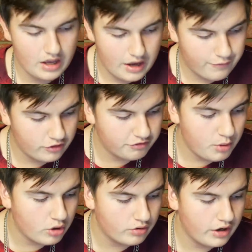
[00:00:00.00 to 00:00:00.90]
if you're a
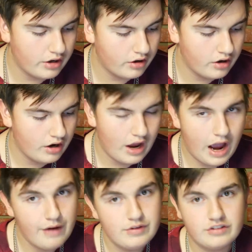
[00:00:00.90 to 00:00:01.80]
small creator,
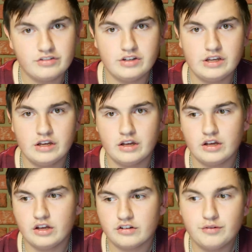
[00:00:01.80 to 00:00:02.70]
obviously
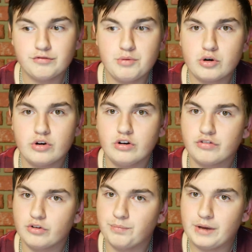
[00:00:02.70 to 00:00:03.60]
some small
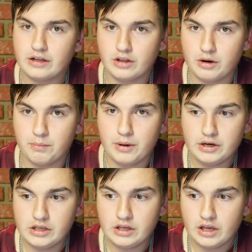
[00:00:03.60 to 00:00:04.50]
creators don't make a lot of
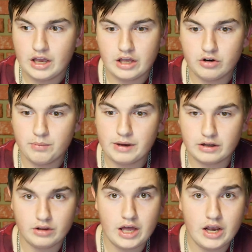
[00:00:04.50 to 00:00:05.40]
money and don't make
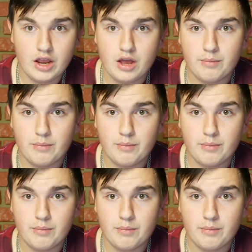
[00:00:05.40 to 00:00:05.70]
a lot.